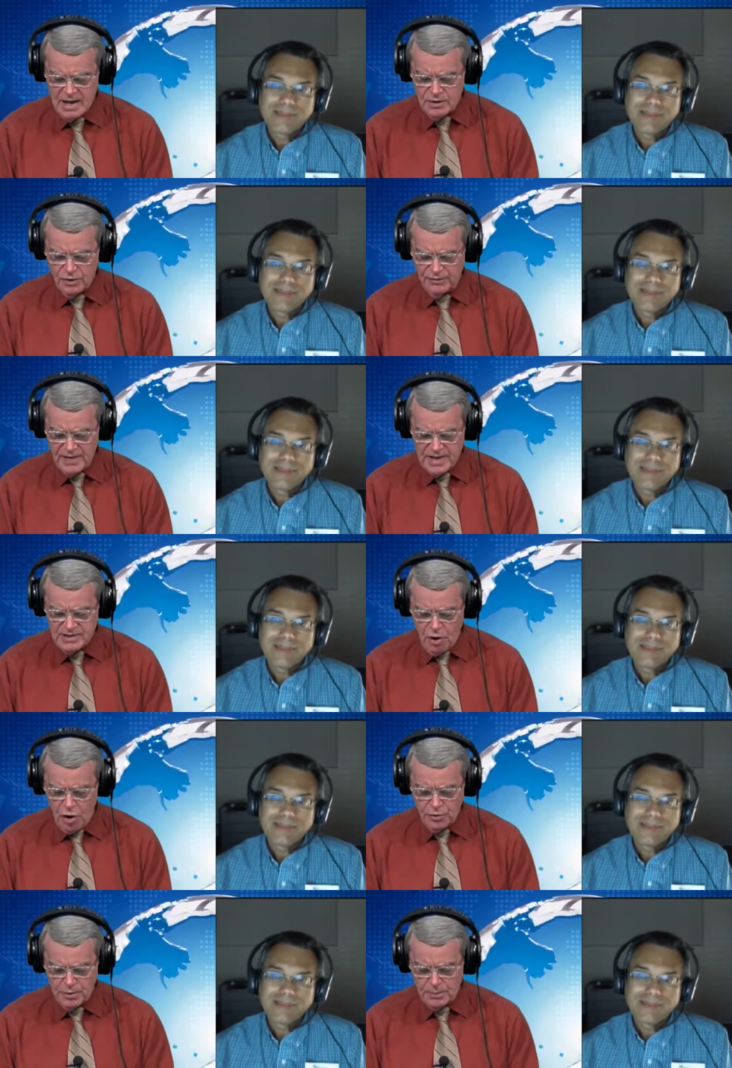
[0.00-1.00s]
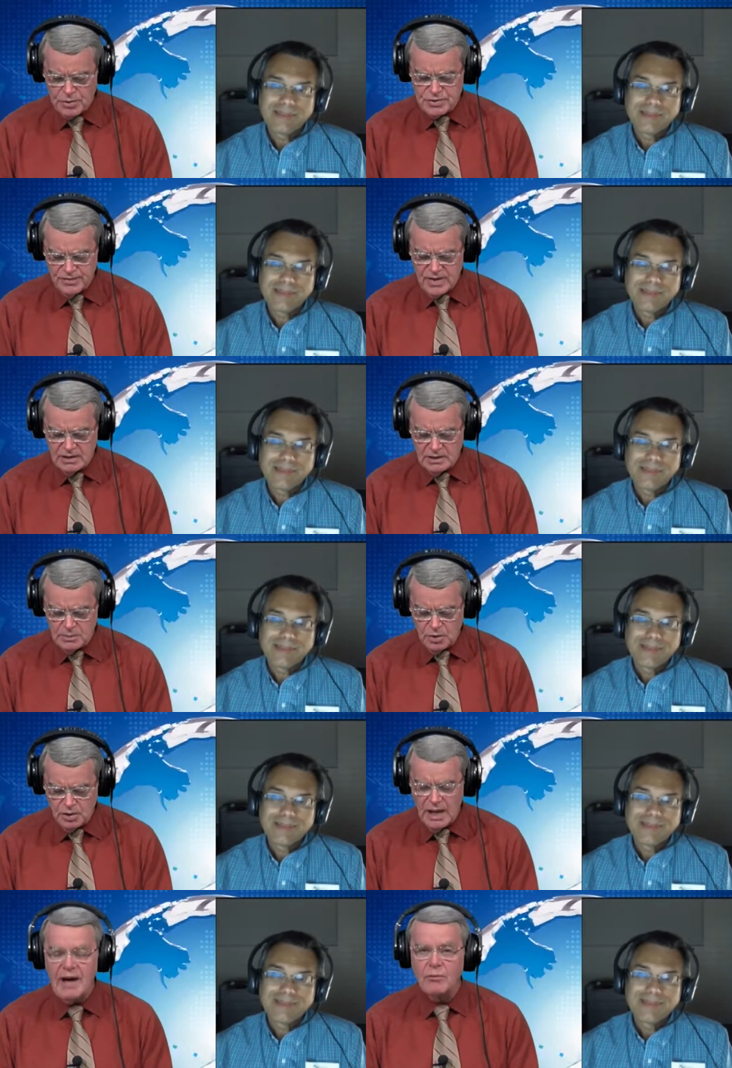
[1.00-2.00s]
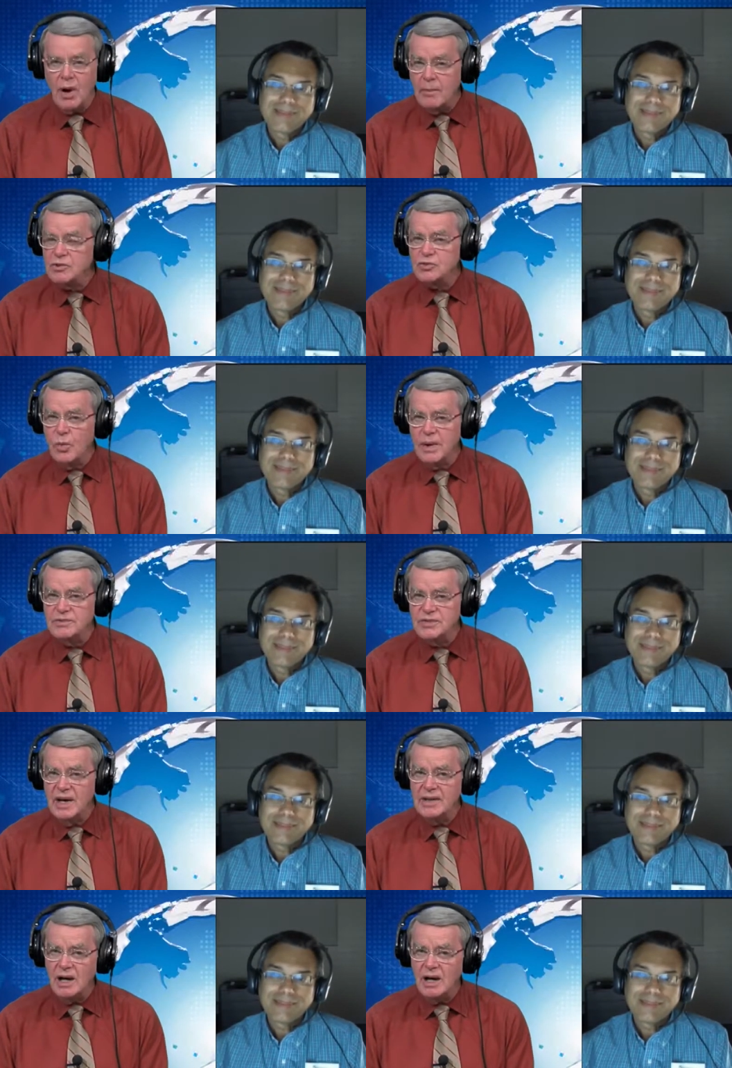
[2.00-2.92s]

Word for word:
Speaker 1: You'll find all the books available at Robert's website,